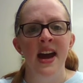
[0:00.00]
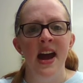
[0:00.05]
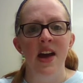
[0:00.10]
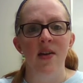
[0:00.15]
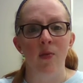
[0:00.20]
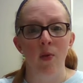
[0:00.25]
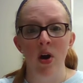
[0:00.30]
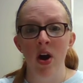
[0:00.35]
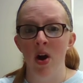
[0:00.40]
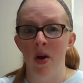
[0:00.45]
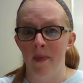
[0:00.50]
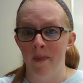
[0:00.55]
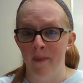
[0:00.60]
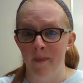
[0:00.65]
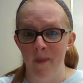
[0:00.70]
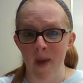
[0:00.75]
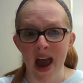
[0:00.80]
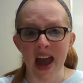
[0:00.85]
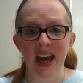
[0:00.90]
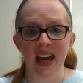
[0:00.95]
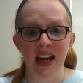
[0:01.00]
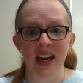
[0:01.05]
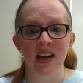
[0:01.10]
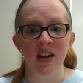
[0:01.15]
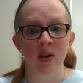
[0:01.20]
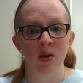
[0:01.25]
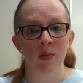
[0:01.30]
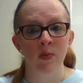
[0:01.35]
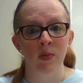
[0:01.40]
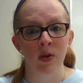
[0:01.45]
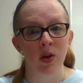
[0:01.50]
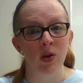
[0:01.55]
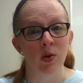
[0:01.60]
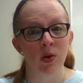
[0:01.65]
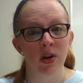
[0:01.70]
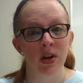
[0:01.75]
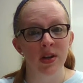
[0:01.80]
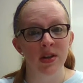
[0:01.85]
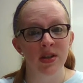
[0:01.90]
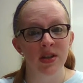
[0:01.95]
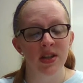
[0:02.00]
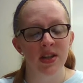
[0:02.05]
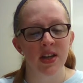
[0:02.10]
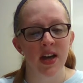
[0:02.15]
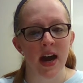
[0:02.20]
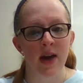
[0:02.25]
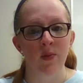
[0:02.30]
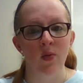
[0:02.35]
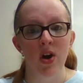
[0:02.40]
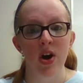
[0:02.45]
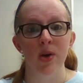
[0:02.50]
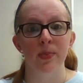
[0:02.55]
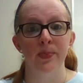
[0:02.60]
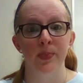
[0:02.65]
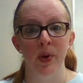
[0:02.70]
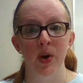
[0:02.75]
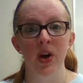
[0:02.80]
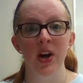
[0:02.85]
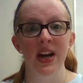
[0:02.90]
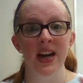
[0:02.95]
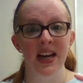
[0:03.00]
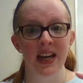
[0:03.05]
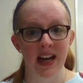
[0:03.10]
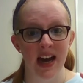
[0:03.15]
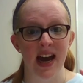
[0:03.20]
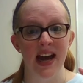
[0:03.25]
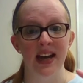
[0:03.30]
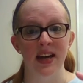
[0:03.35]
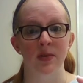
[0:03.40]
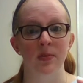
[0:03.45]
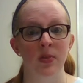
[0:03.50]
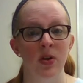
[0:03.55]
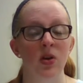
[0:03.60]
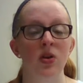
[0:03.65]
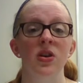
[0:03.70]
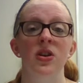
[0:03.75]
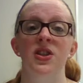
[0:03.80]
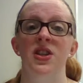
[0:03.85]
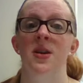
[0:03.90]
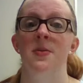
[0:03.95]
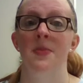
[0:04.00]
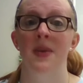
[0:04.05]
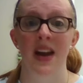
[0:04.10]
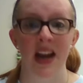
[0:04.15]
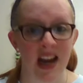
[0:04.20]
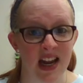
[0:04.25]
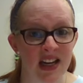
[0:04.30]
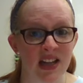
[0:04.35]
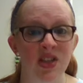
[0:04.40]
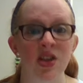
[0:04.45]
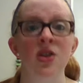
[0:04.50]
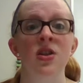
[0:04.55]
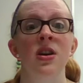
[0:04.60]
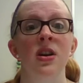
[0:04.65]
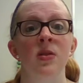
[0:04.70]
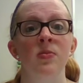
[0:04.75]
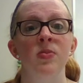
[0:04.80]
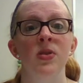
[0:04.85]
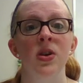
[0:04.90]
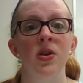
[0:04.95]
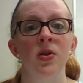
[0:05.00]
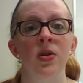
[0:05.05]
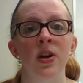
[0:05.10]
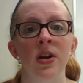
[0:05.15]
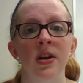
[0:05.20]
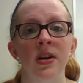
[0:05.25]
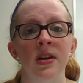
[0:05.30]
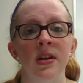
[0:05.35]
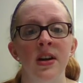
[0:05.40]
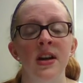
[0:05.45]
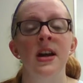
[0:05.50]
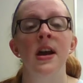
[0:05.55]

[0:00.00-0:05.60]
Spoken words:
If we are making computers and we are putting a computer chip into the computer,